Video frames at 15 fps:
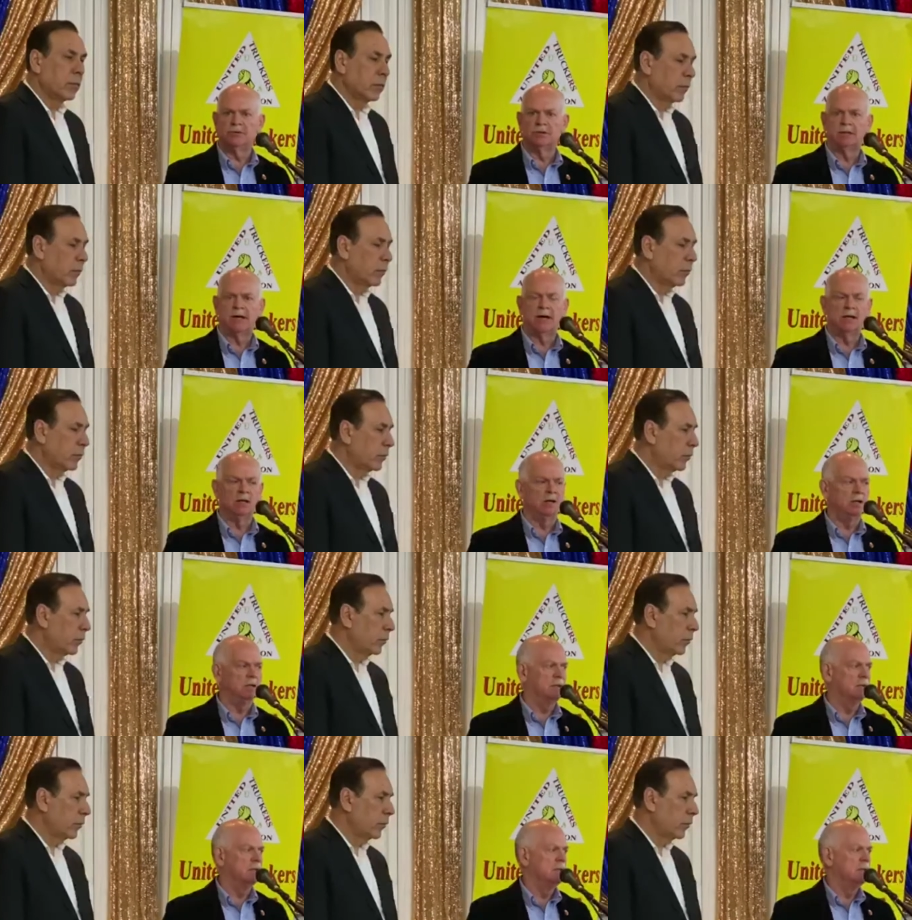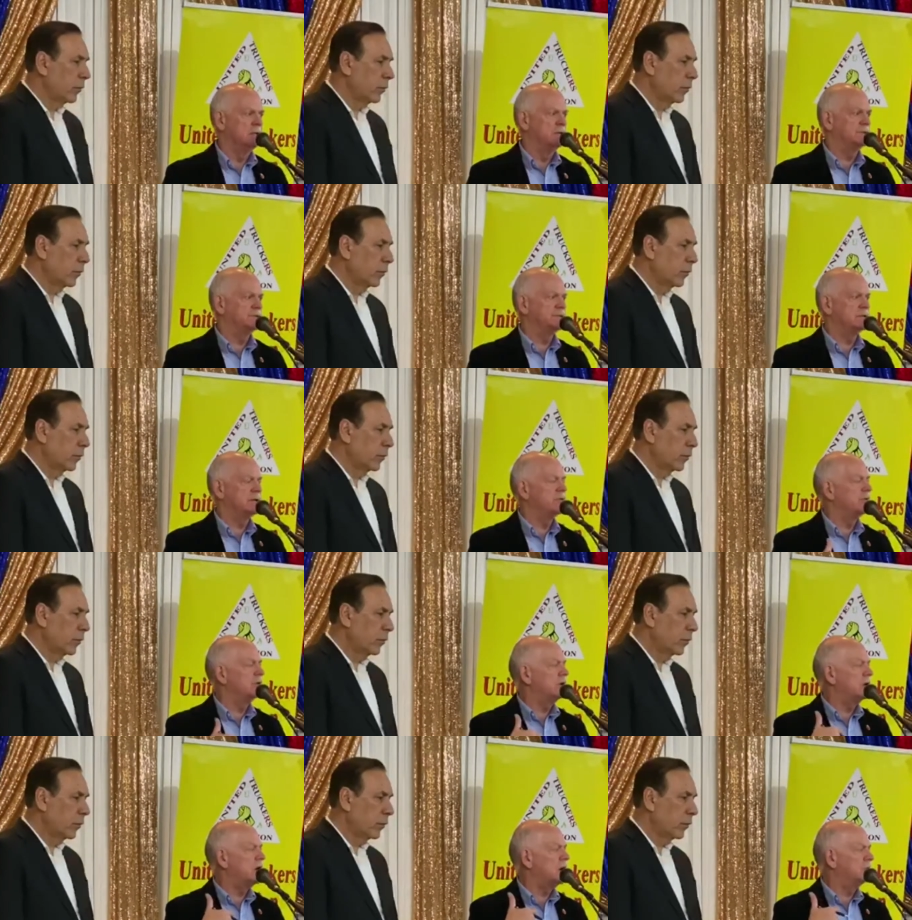Speaker 1: for dialogue. That's
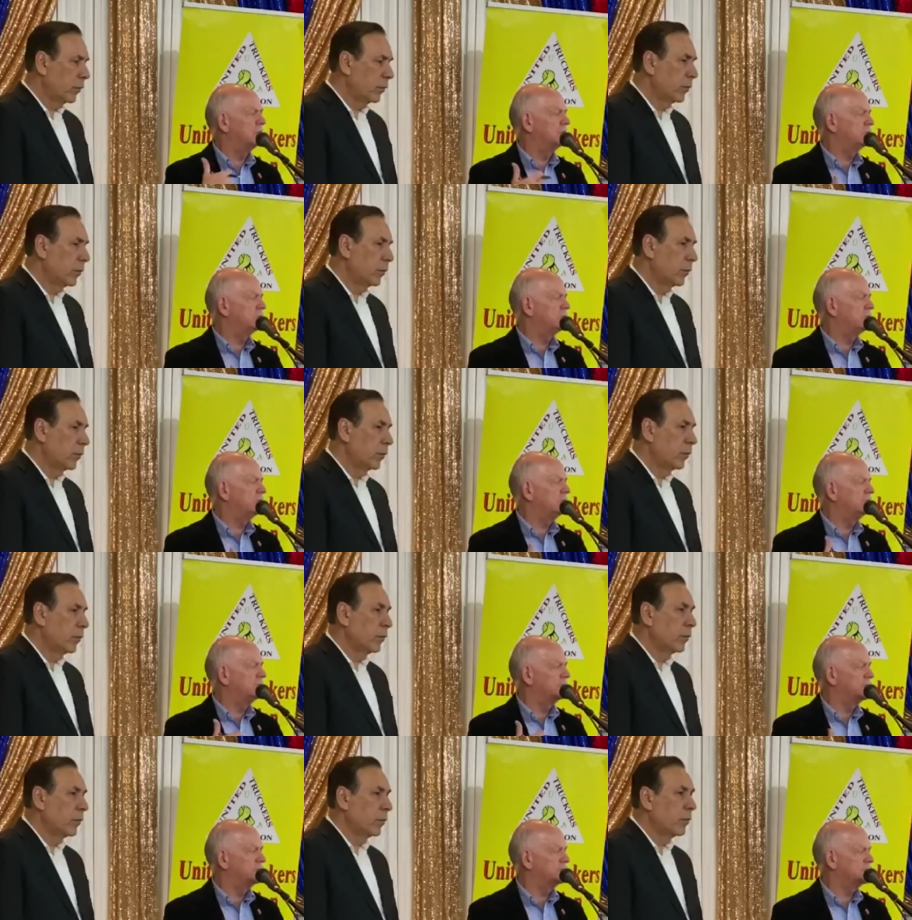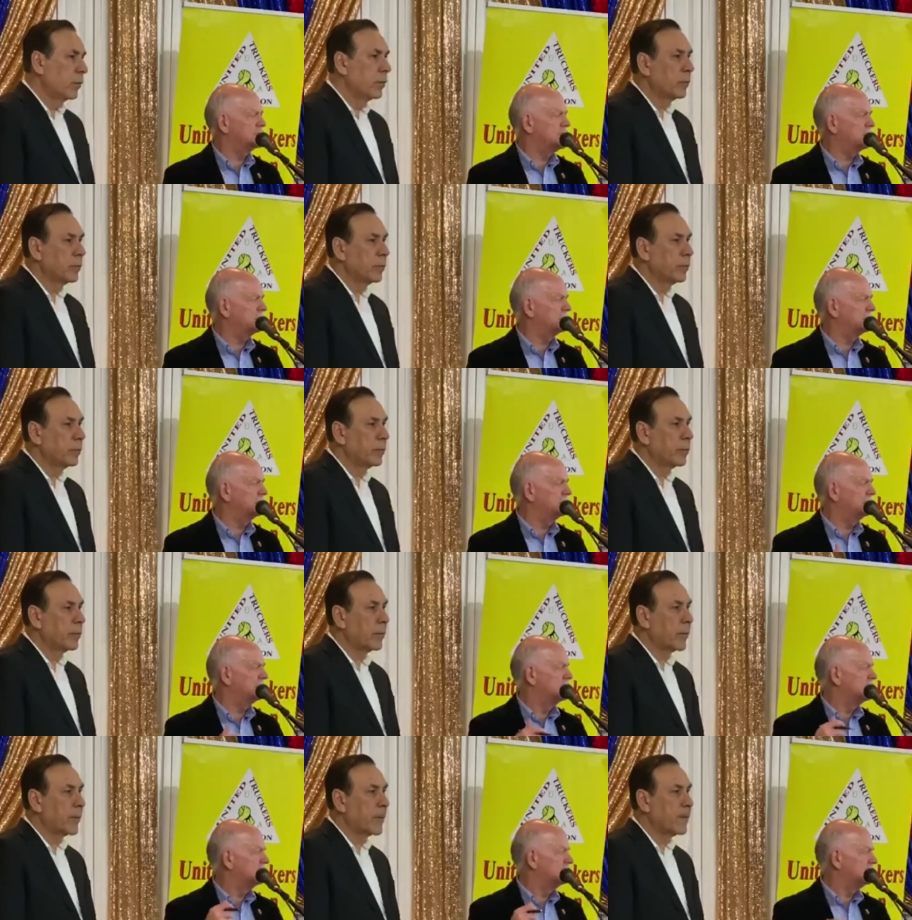another opportunity for constructive
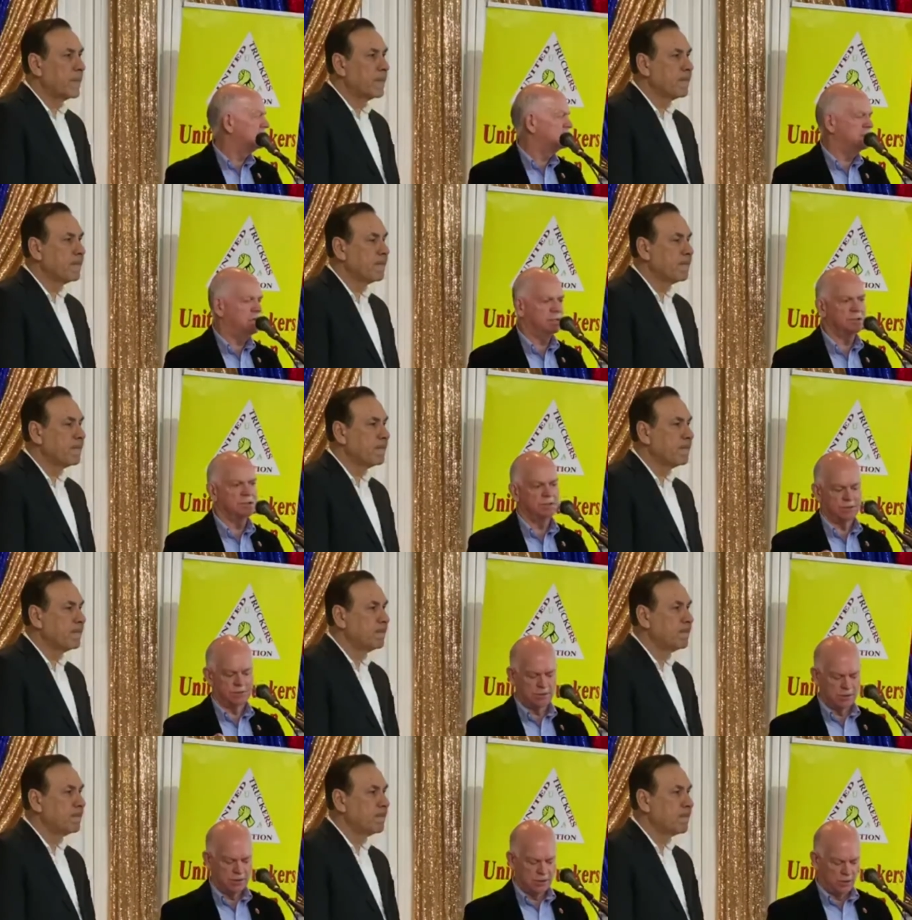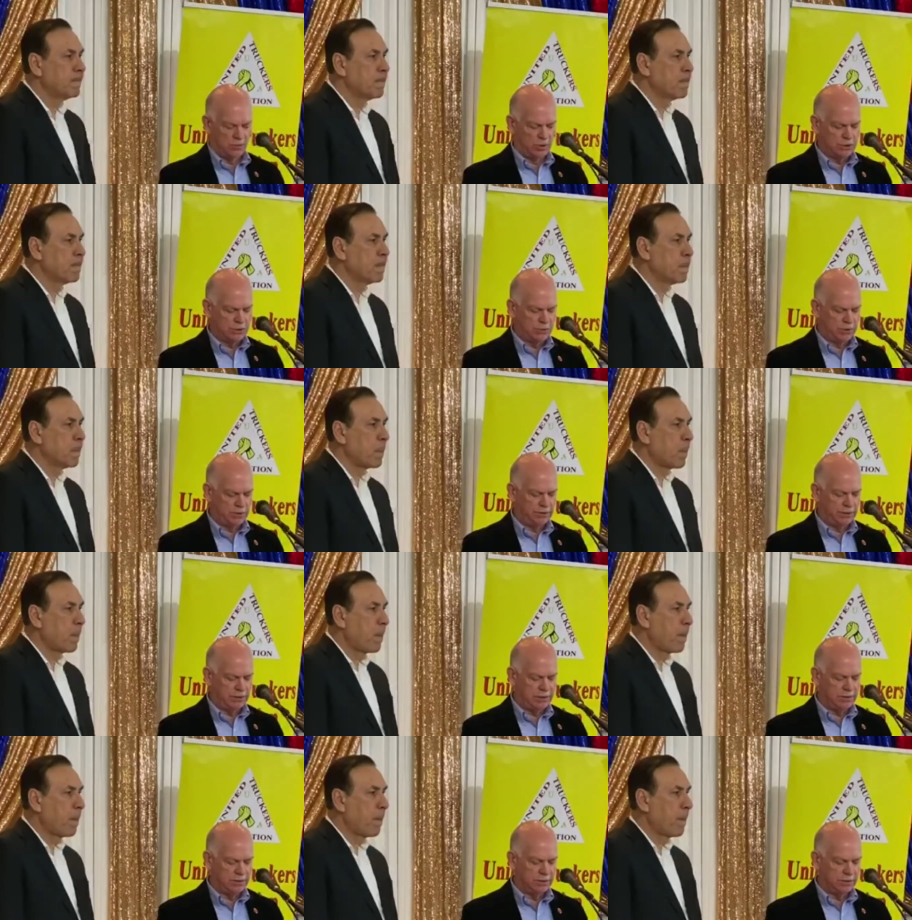discussions which will
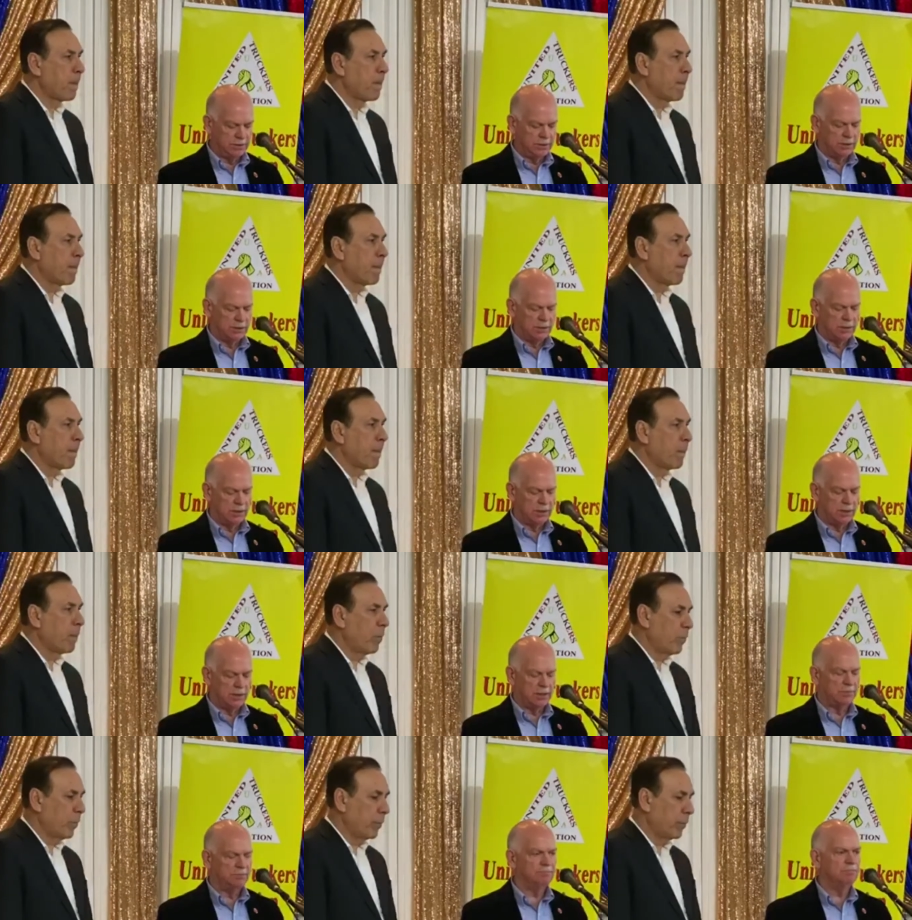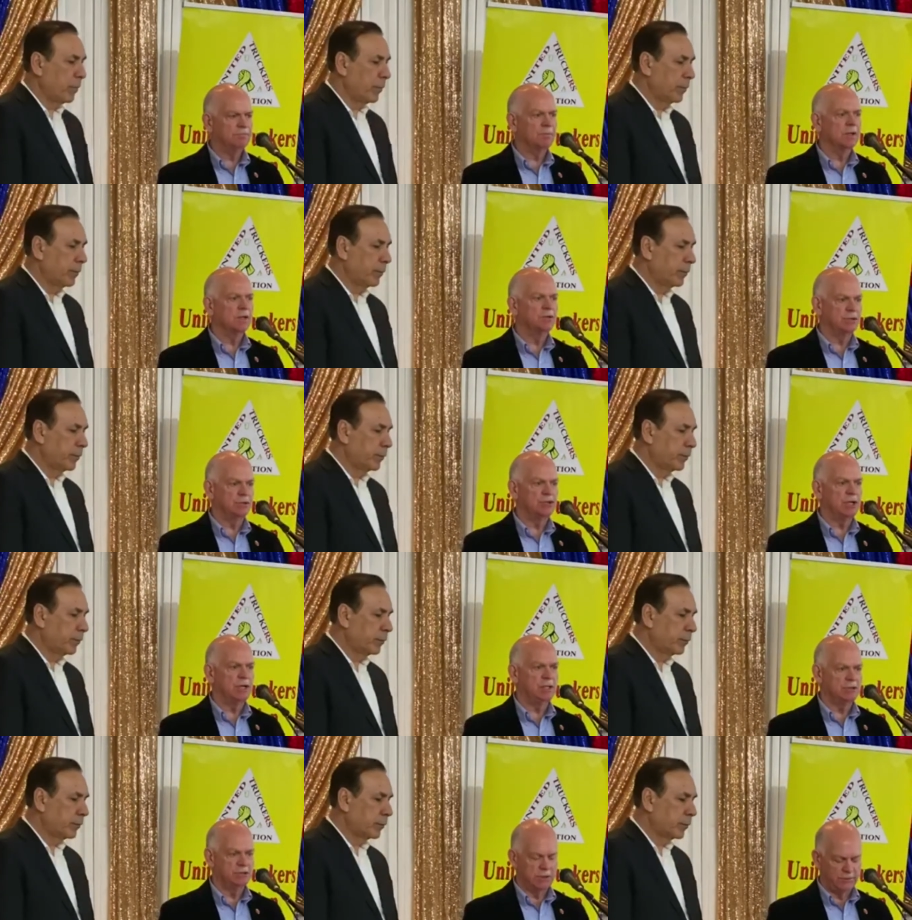lead um, to
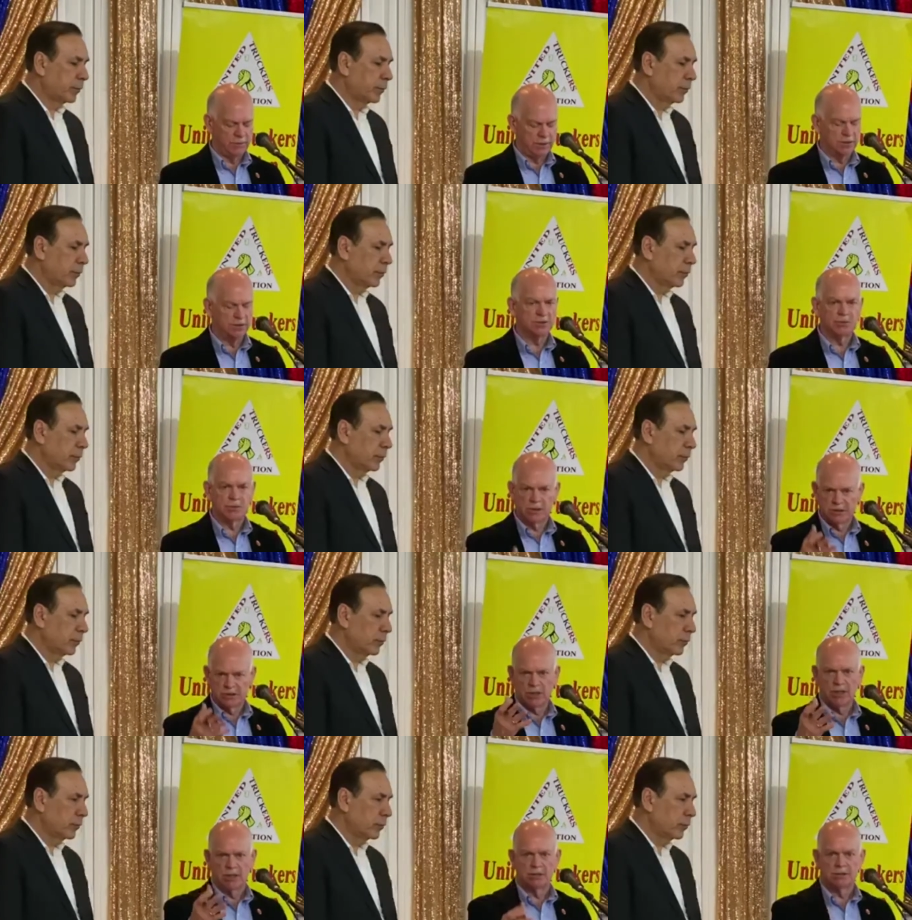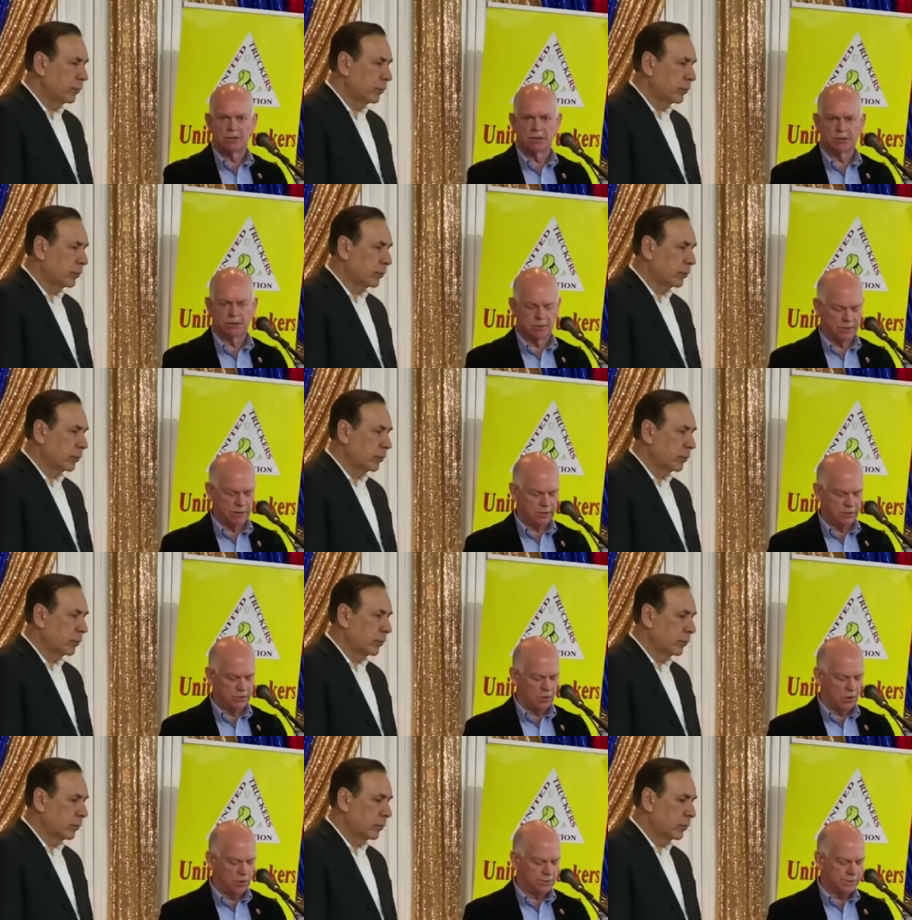change in the industry, change that, that you
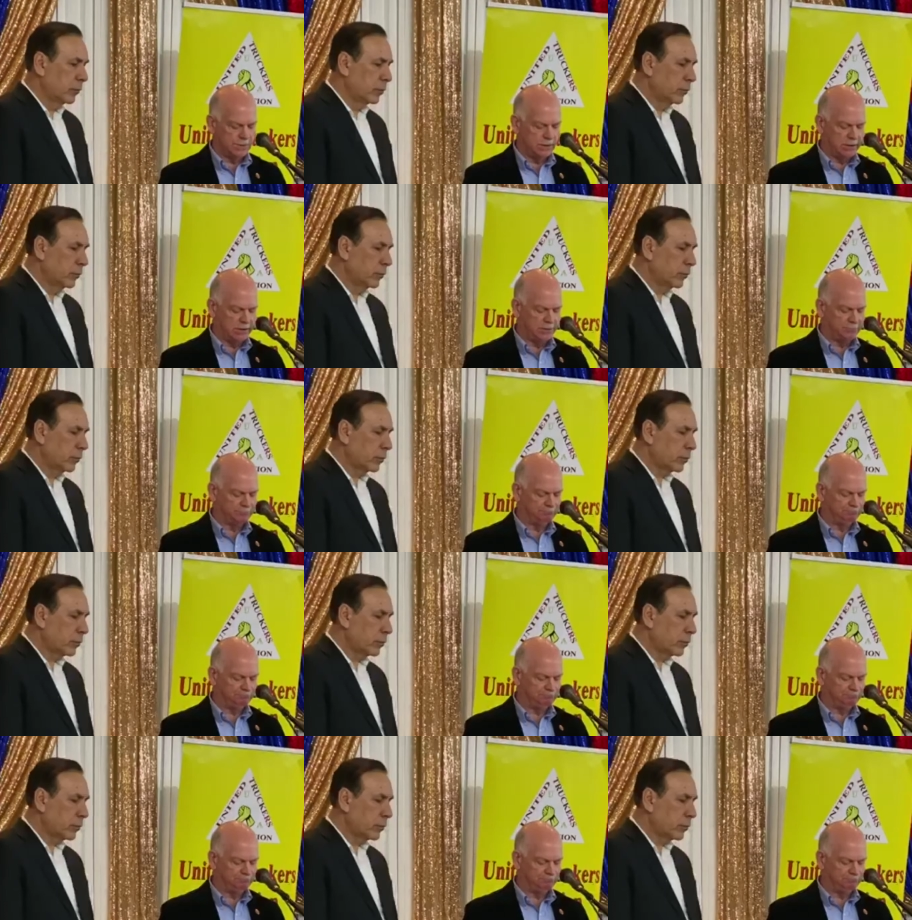all seek.